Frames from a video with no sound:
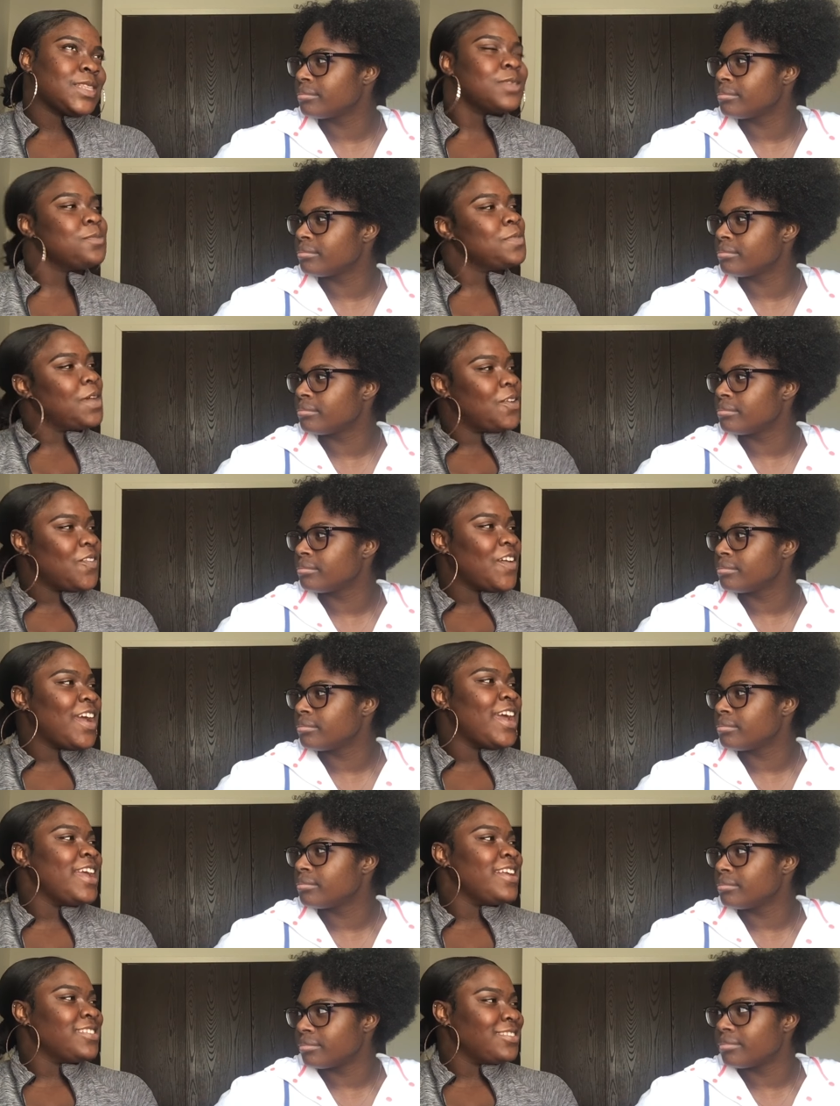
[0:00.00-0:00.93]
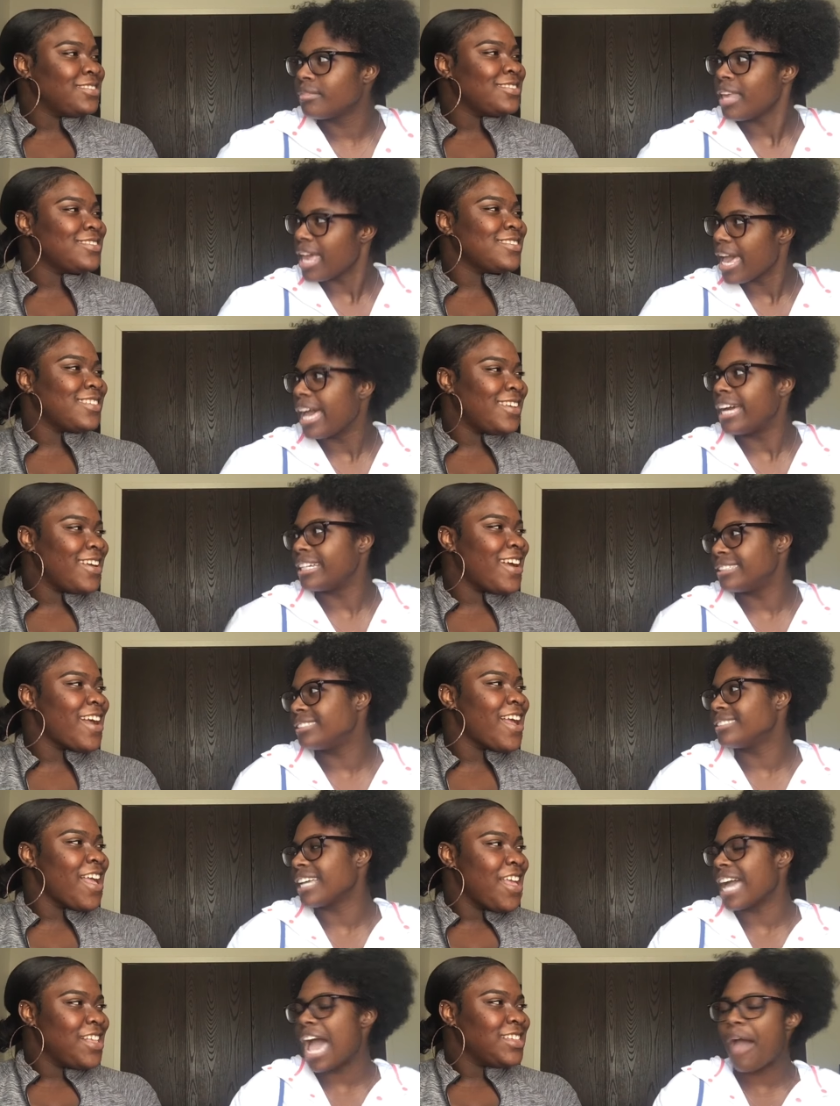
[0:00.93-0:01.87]
Speaker 1: That's about right.
Speaker 2: Yeah,
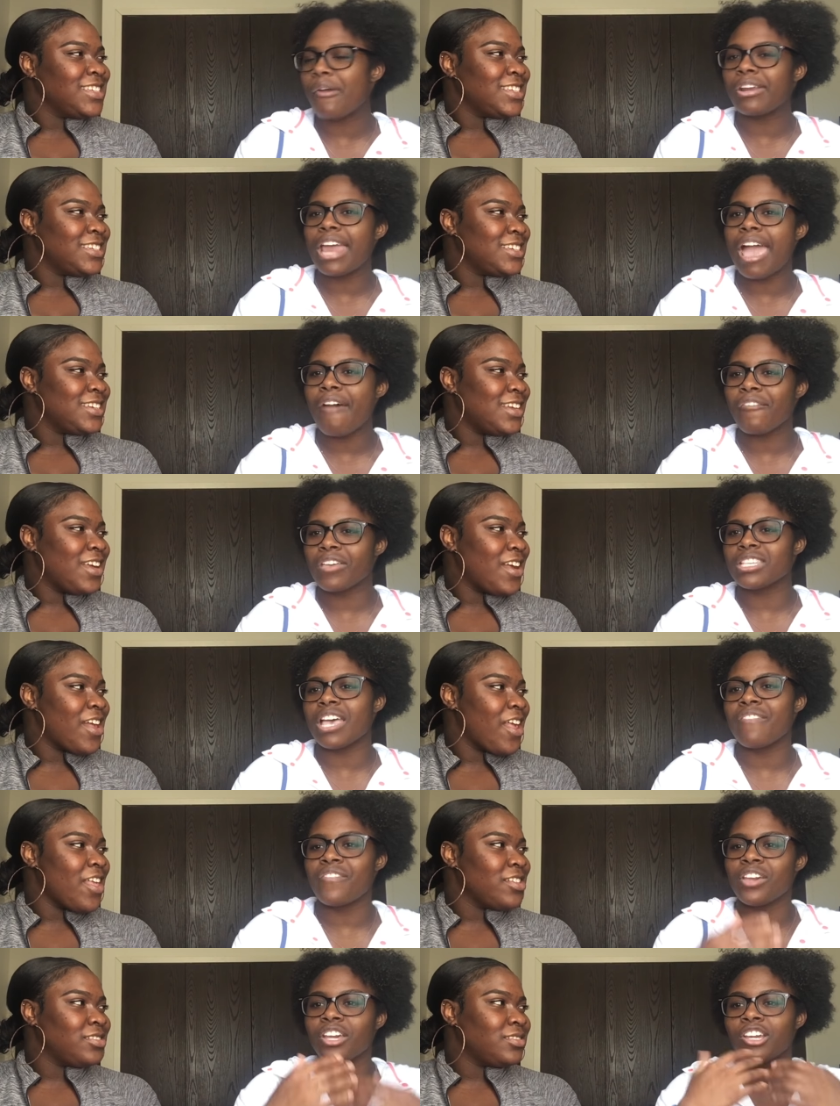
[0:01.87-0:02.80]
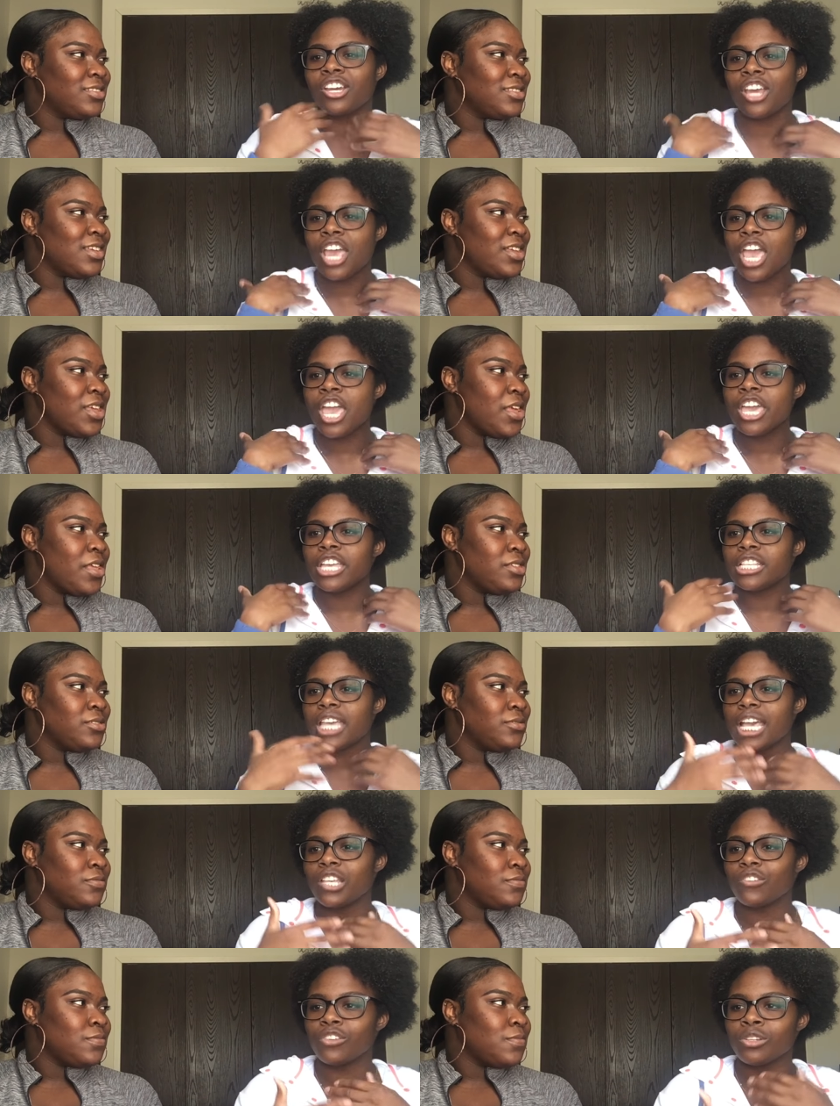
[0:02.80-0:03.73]
like an hour and a half because I figure it
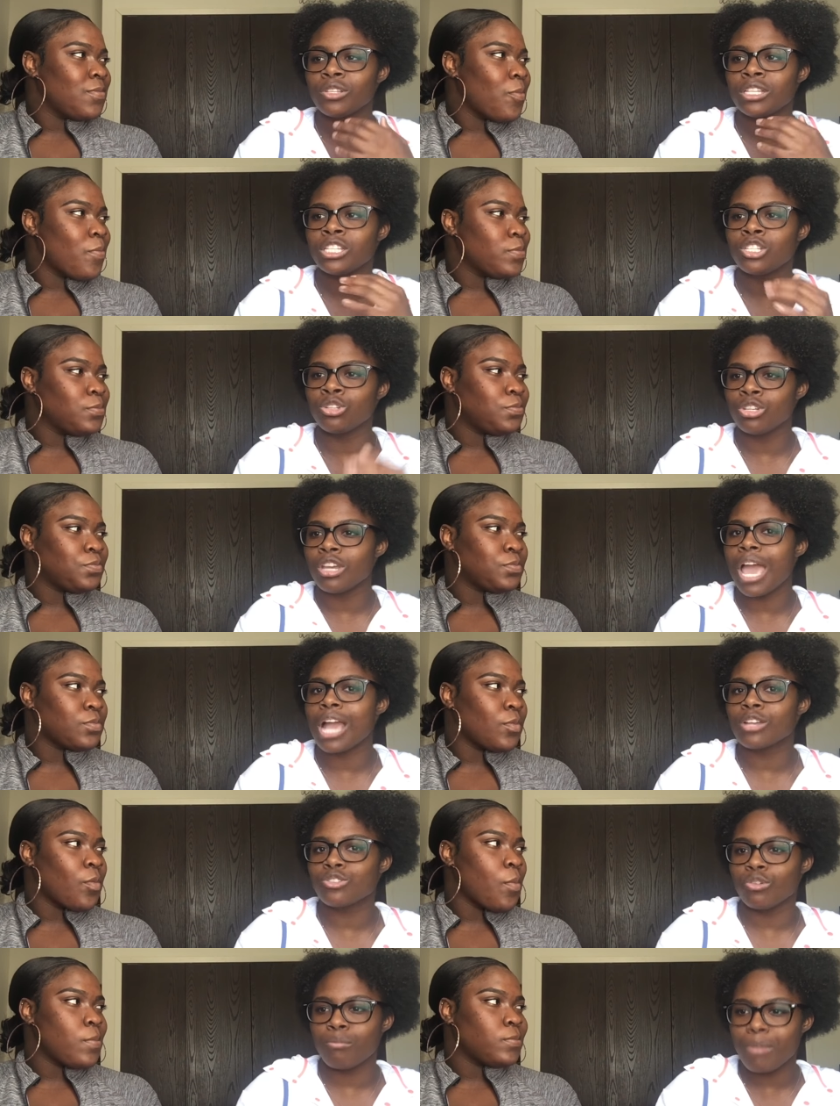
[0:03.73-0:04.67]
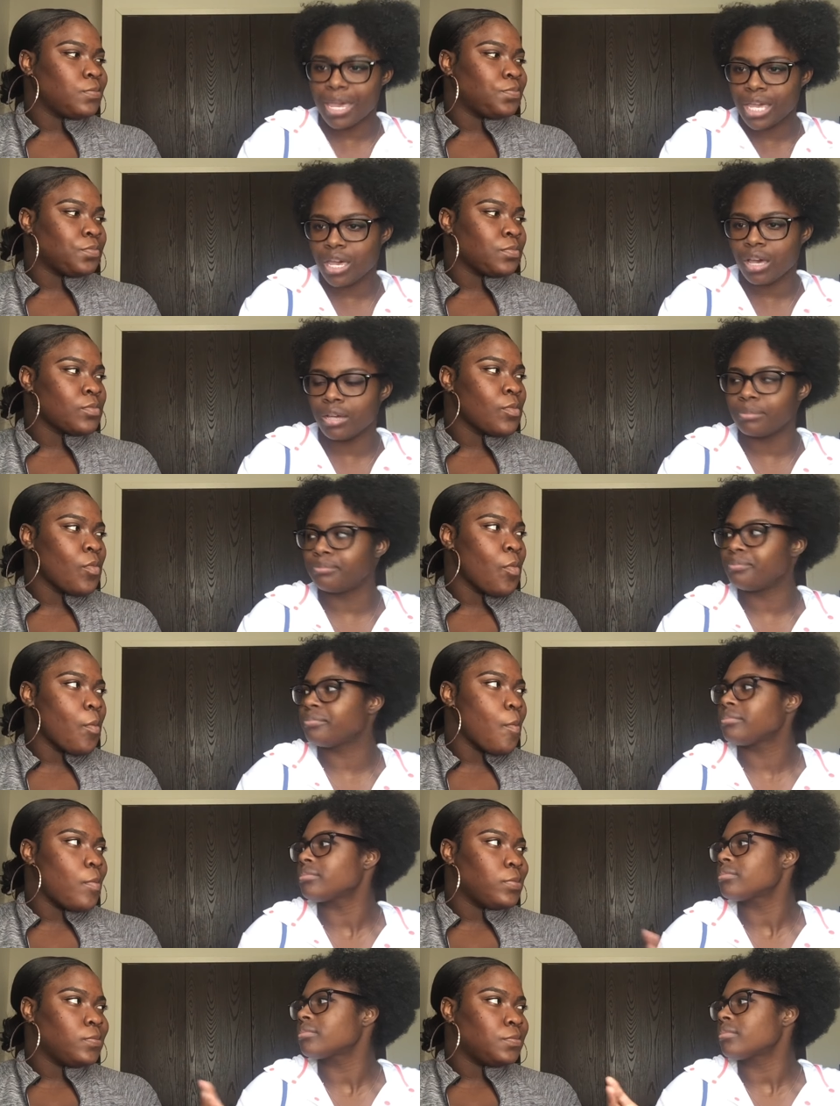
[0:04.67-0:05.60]
takes for you to do your actual makeup
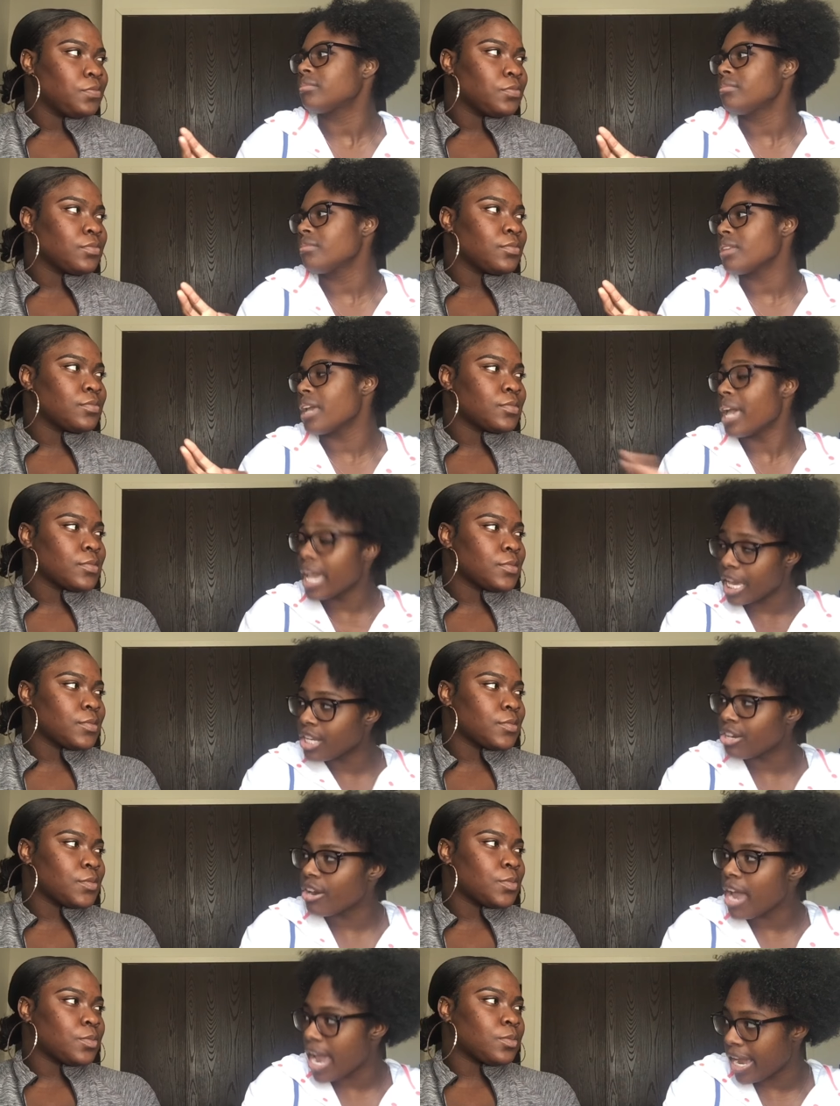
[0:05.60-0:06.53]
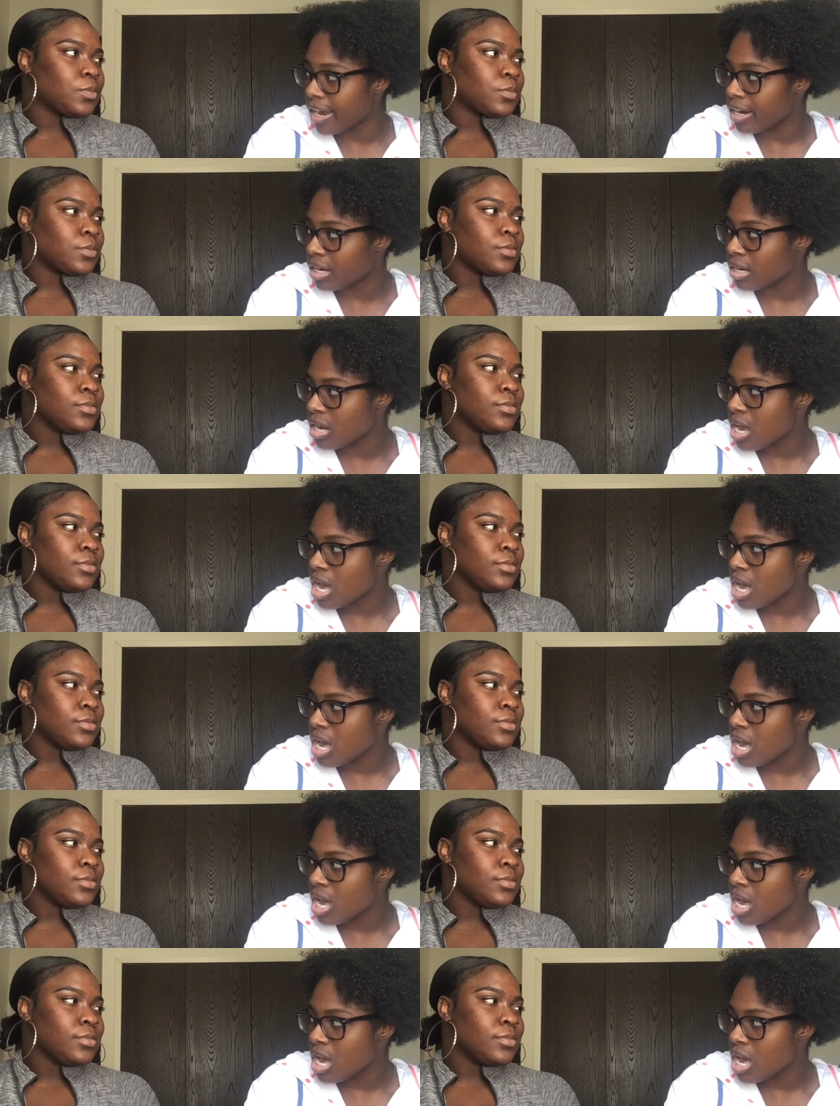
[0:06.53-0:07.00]
and your hair.